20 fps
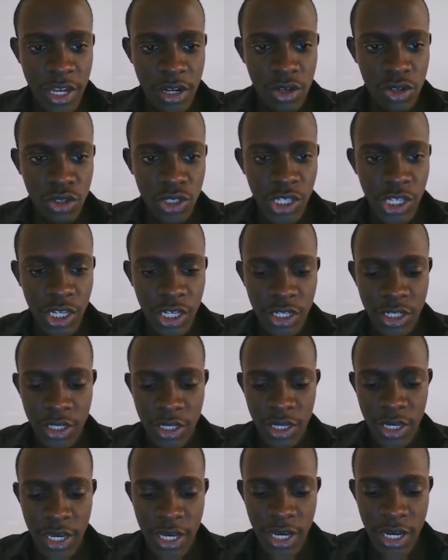log
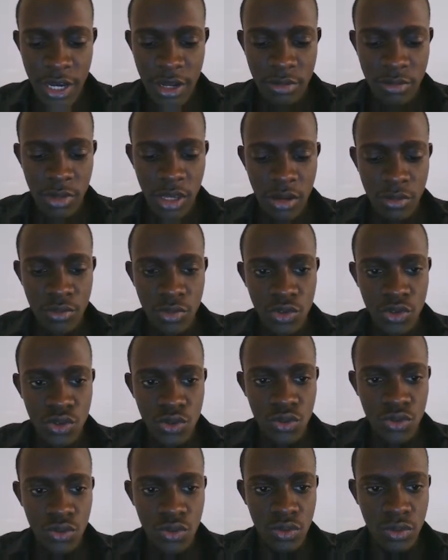login I can be able
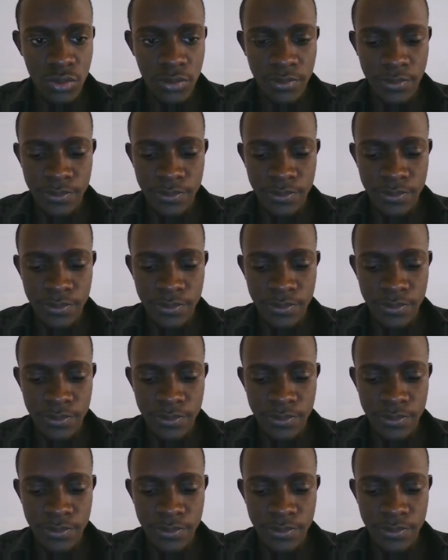to